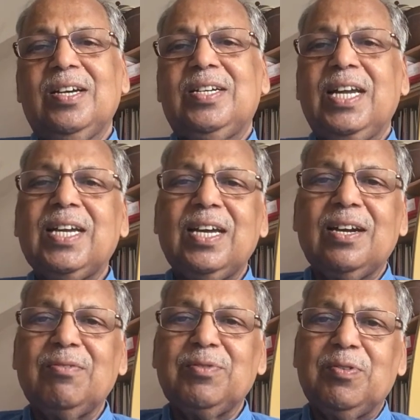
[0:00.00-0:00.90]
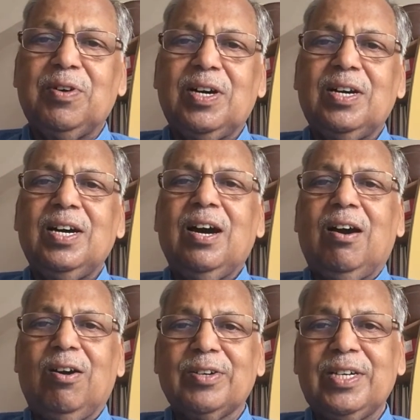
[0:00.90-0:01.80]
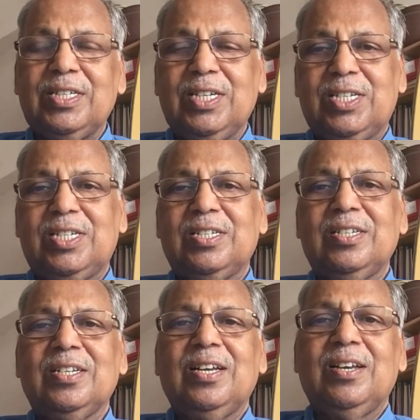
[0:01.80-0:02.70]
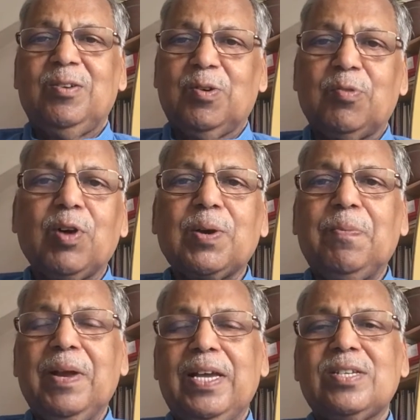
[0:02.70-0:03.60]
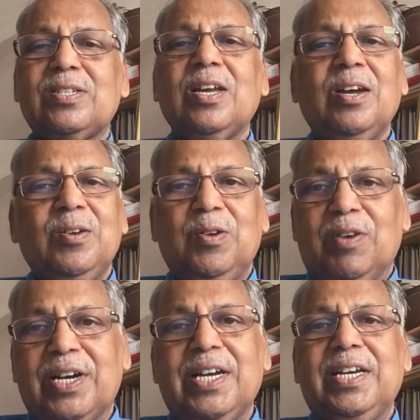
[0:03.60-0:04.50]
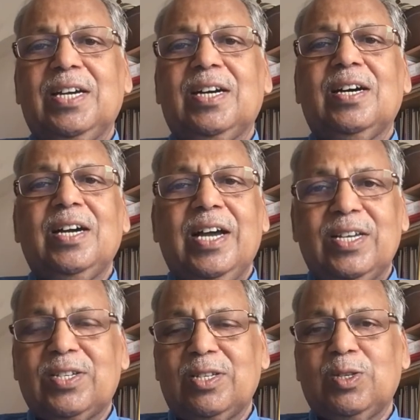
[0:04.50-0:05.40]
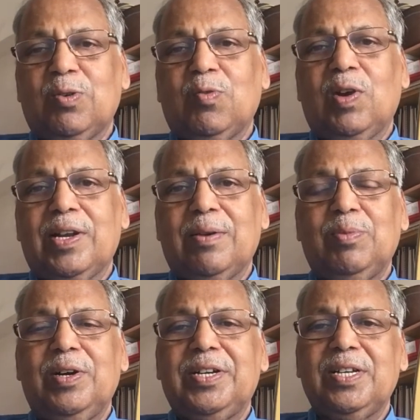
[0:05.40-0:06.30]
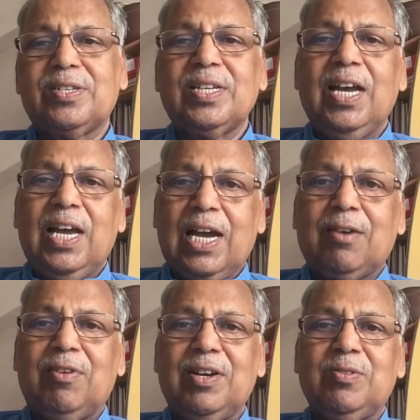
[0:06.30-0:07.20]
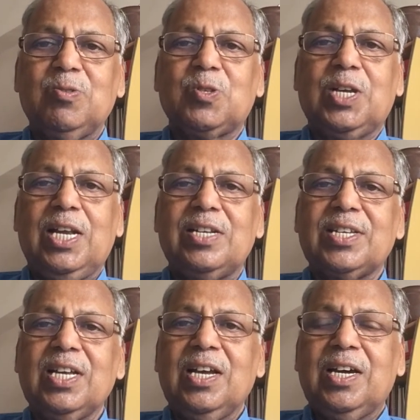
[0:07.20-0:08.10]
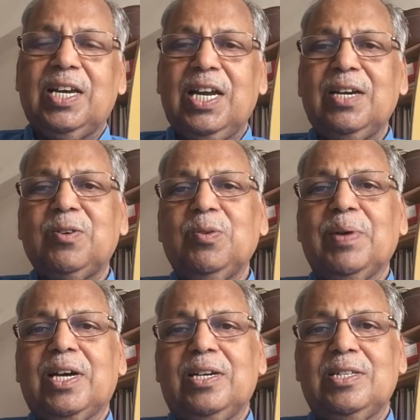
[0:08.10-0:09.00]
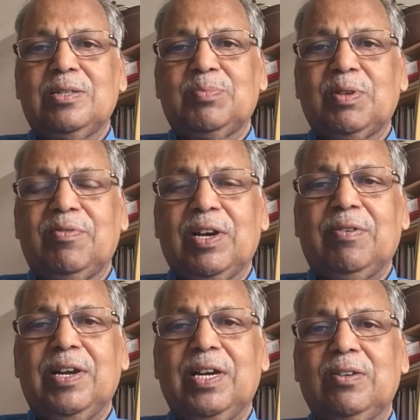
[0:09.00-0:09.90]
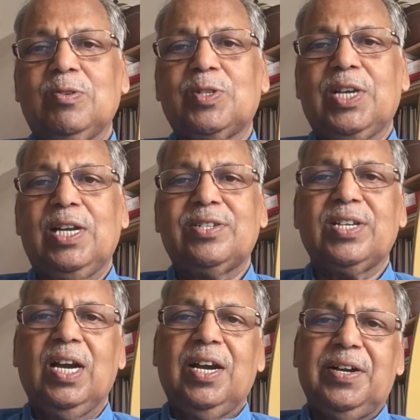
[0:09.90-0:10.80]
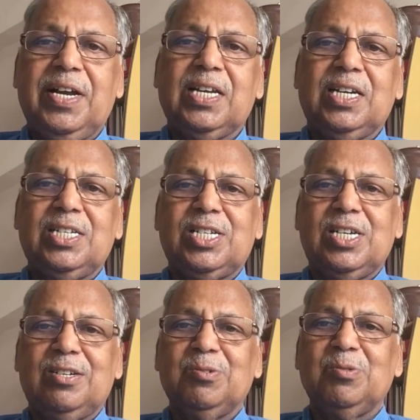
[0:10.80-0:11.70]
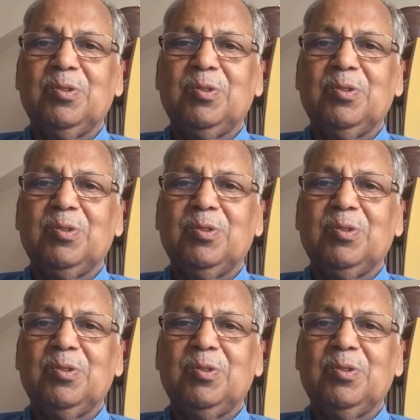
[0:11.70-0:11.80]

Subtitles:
Take care of your organization, your workplace, your career, assess your vulnerabilities, acquire new skills, create new mechanisms of acquiring new skills, take initiative,